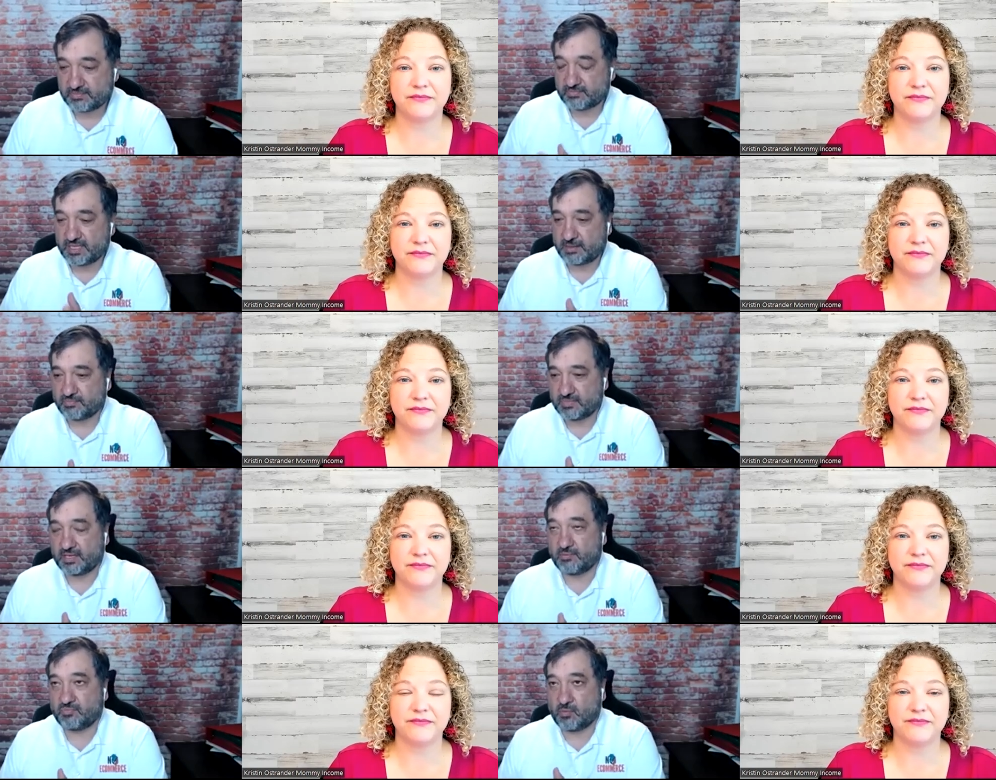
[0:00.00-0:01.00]

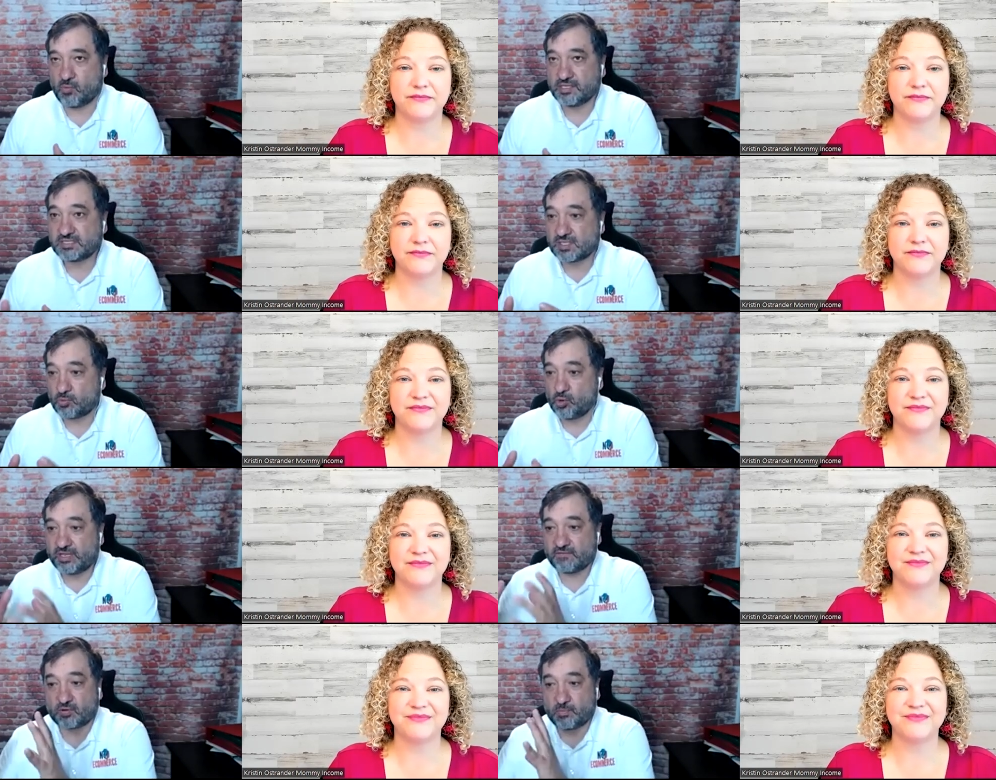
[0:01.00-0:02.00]
Speaker 1: the ones that were
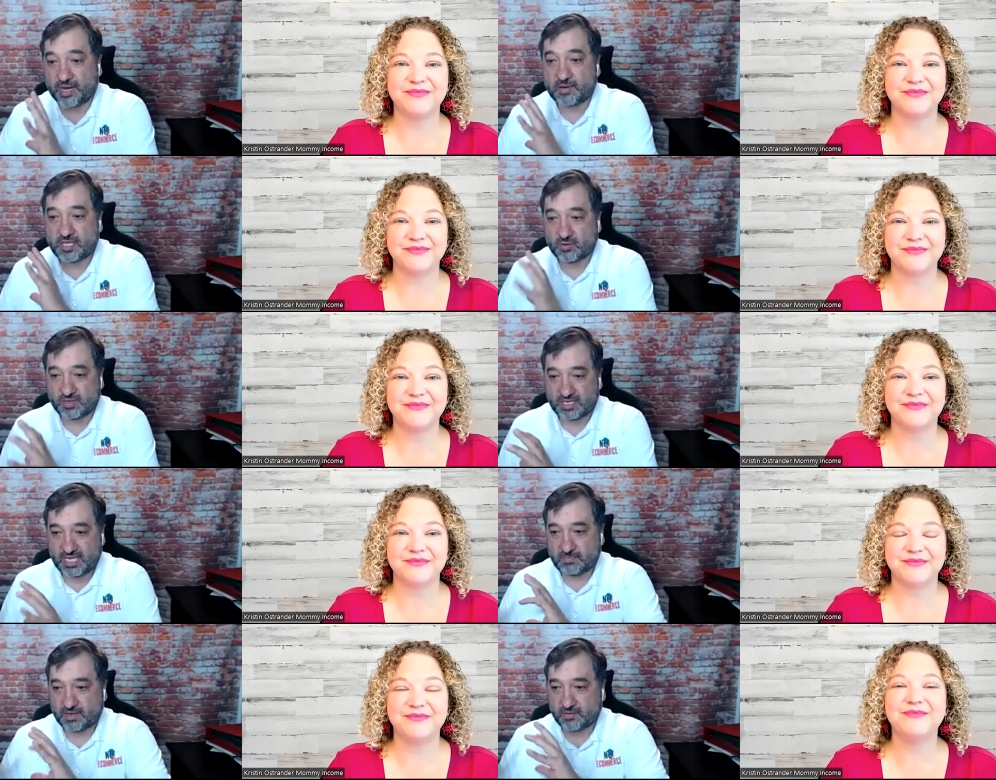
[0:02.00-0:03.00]
looking for very
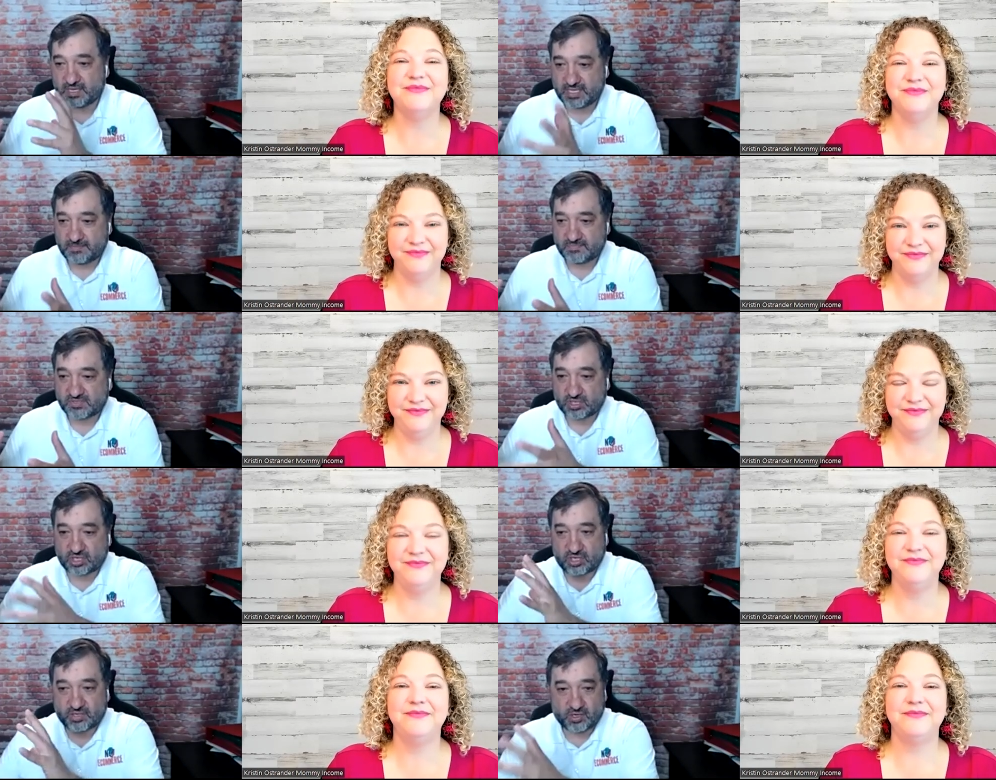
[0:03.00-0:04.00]
unique, very
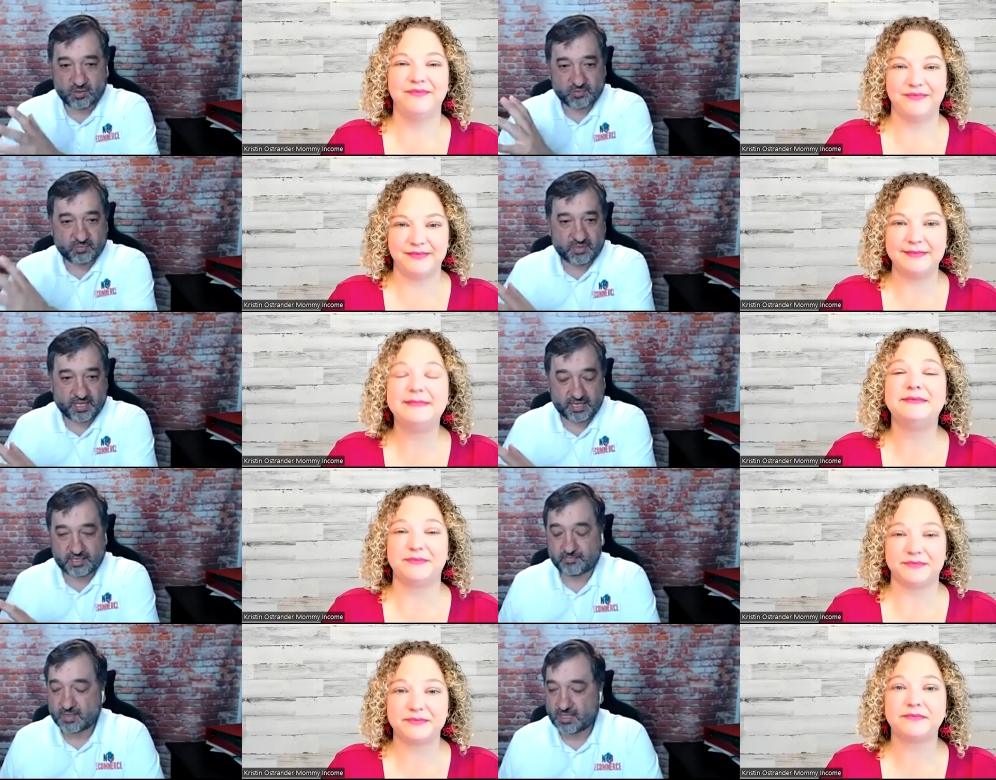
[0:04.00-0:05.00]
hipster, you know, like
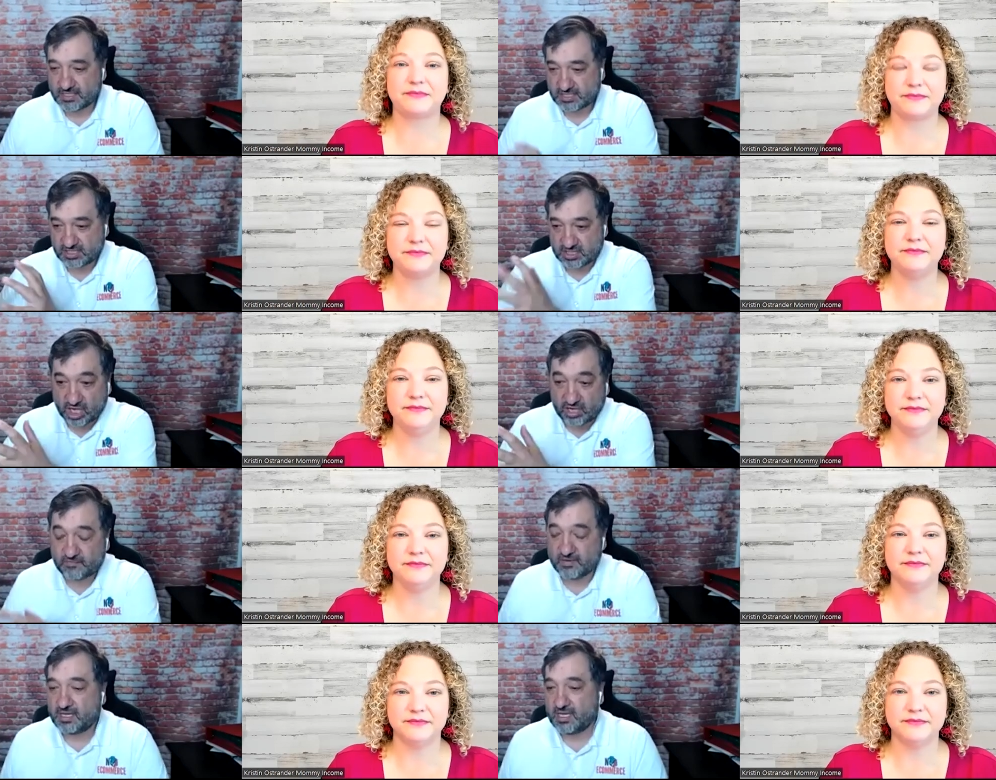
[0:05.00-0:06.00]

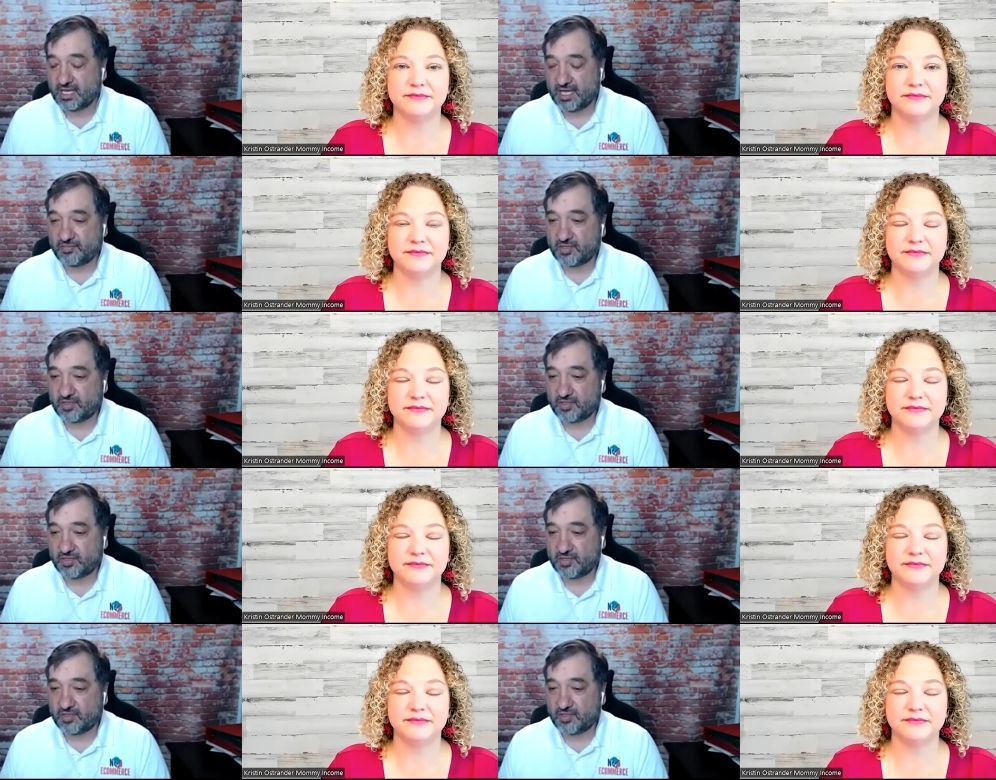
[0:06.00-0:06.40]
stuff, and